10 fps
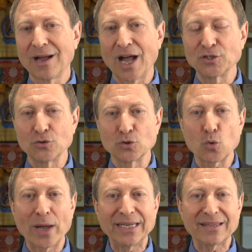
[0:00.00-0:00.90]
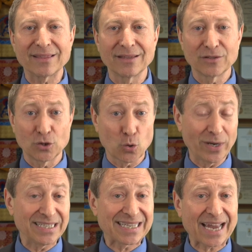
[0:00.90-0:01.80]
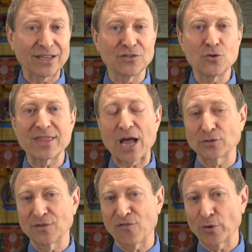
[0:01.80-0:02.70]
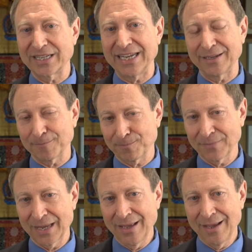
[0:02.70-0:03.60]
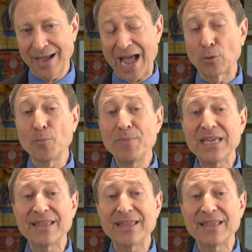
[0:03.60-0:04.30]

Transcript: on June 20th to 22nd, 2014. I will be